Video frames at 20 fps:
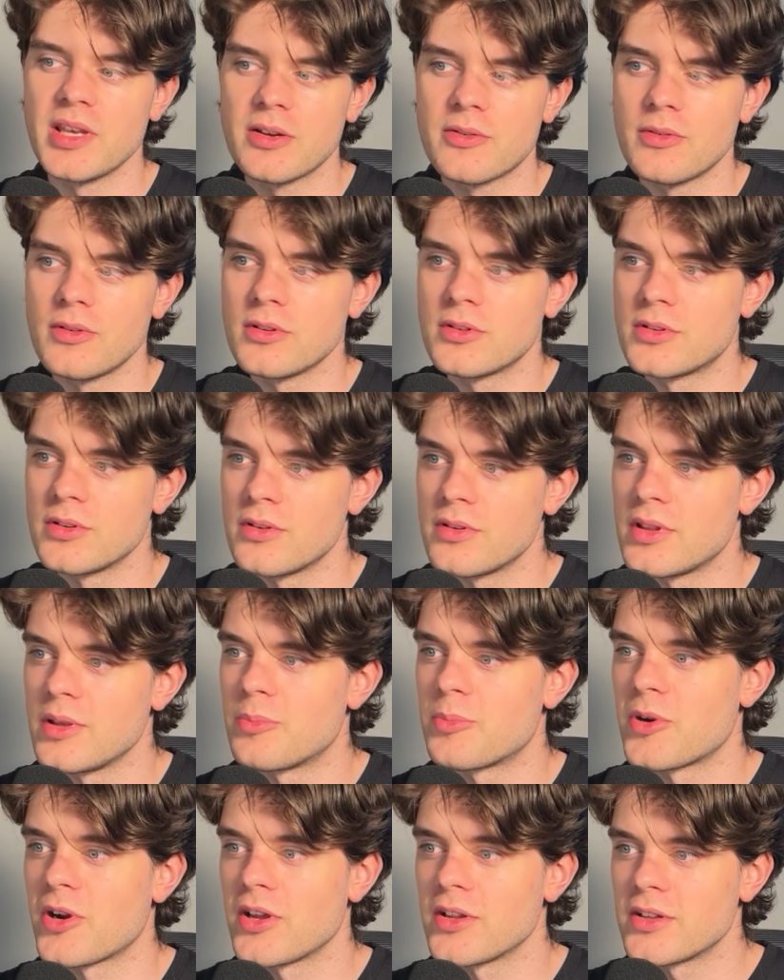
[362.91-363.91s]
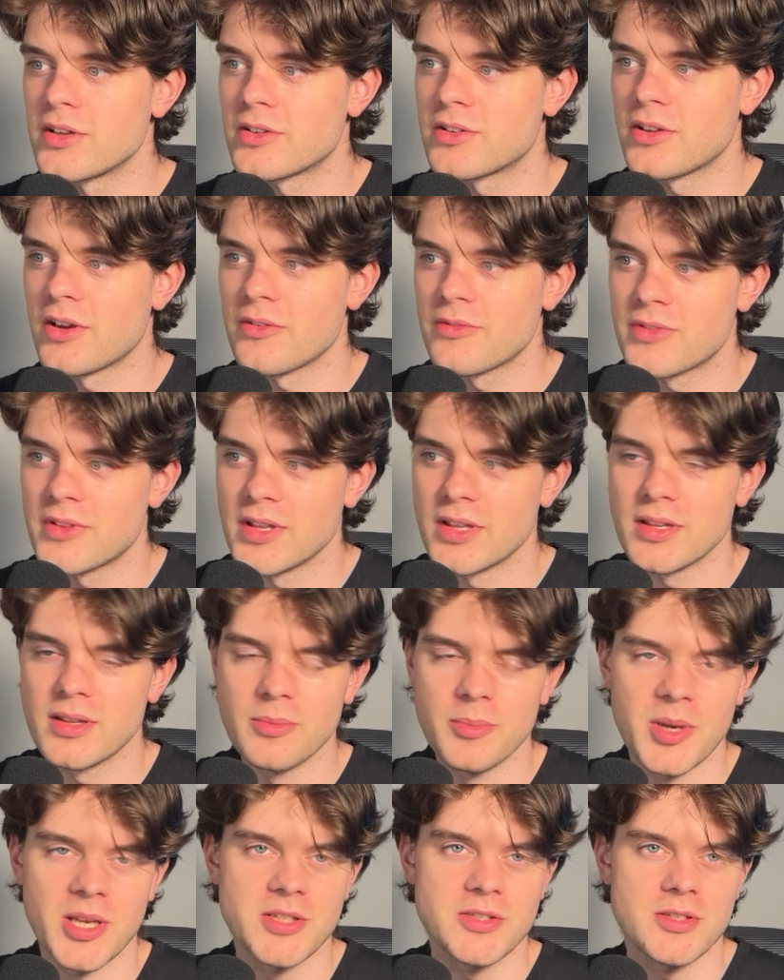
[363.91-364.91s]
equal to the product of the
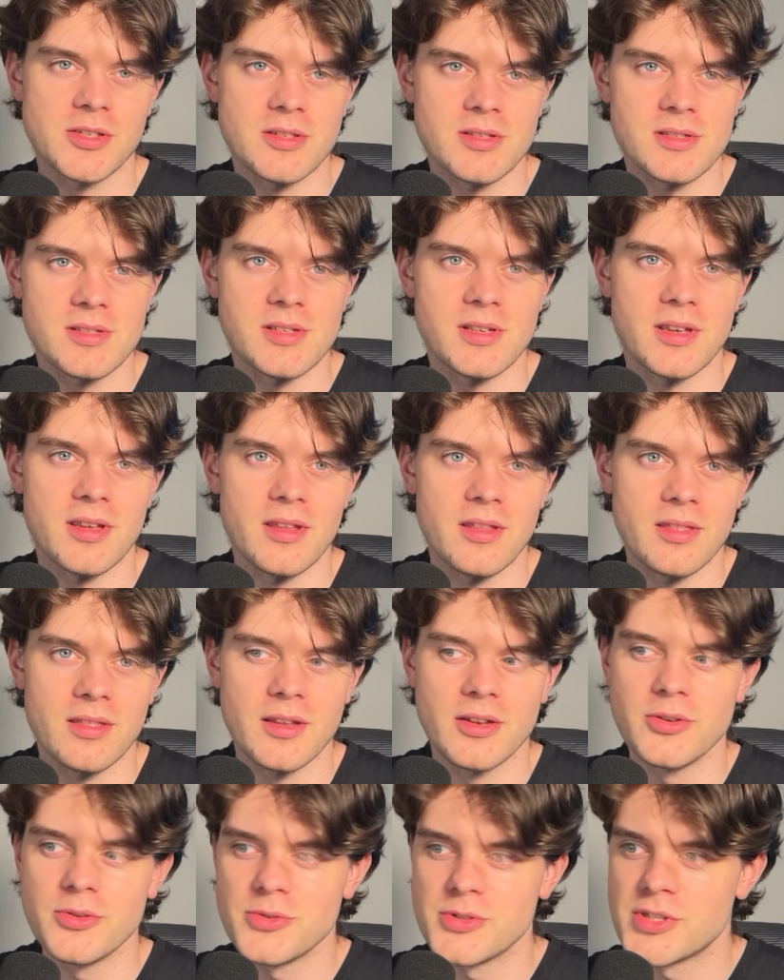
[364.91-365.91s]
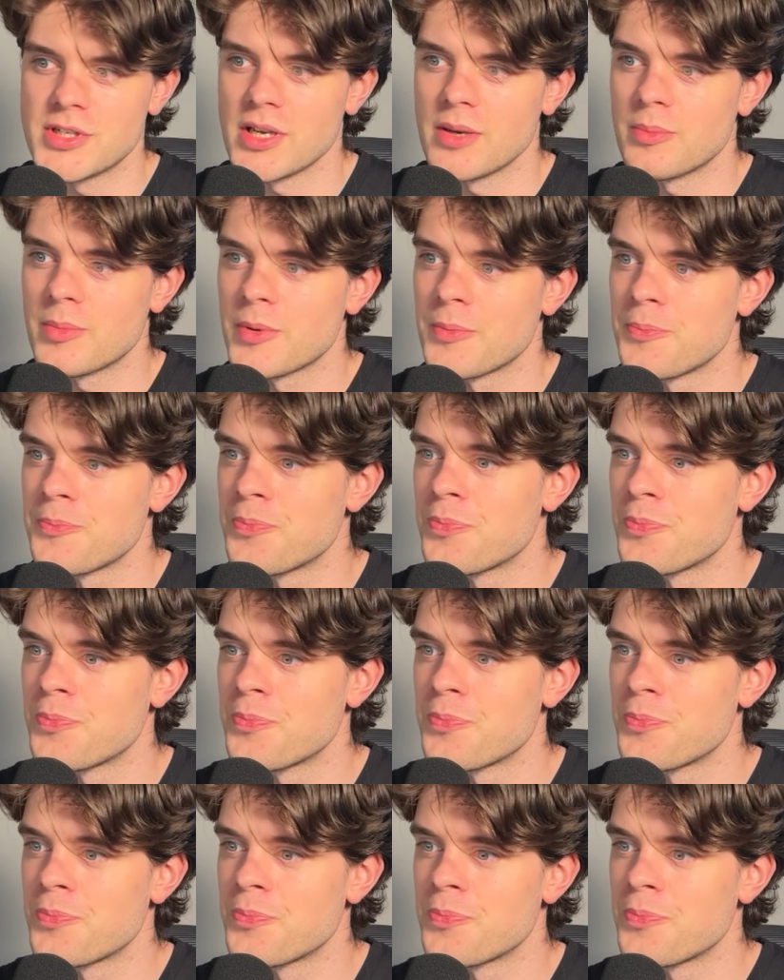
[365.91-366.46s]
dimensions in the new shape.